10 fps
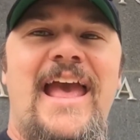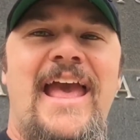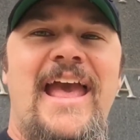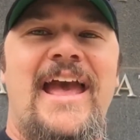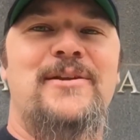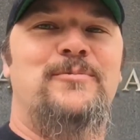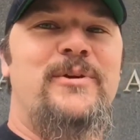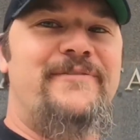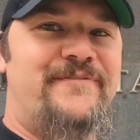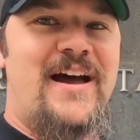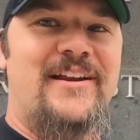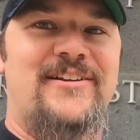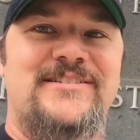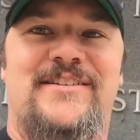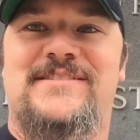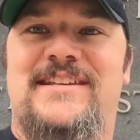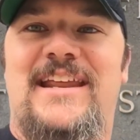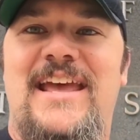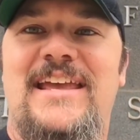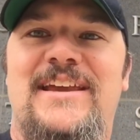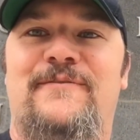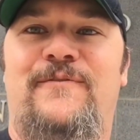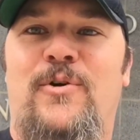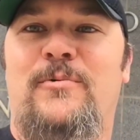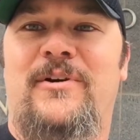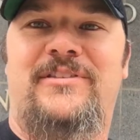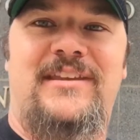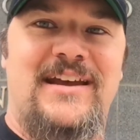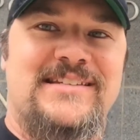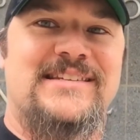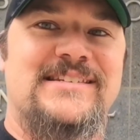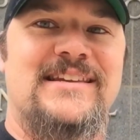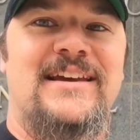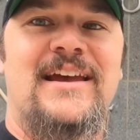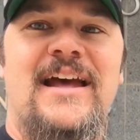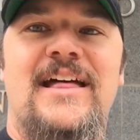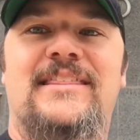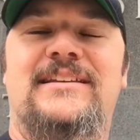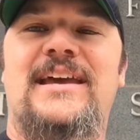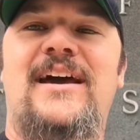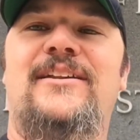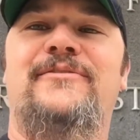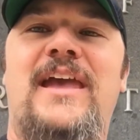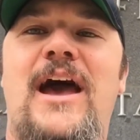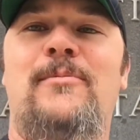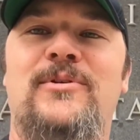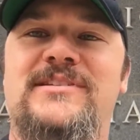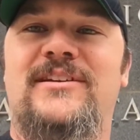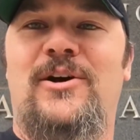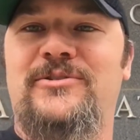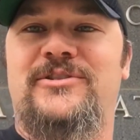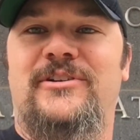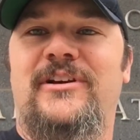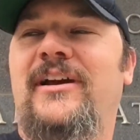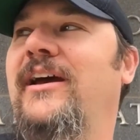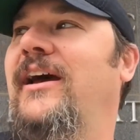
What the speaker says: and we find ourselves today in Fort Worth, Texas, the town of cowboys and culture.